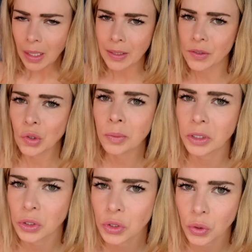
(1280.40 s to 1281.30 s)
So
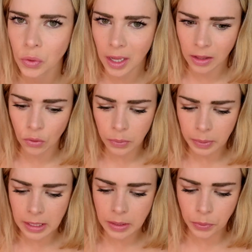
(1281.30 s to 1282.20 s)
much so that I thought the
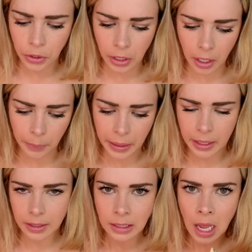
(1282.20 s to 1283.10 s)
police were going to come in
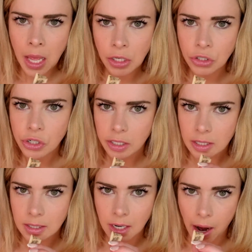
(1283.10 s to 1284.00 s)
and shut
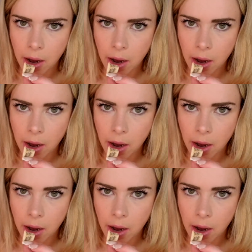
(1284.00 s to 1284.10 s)
us down.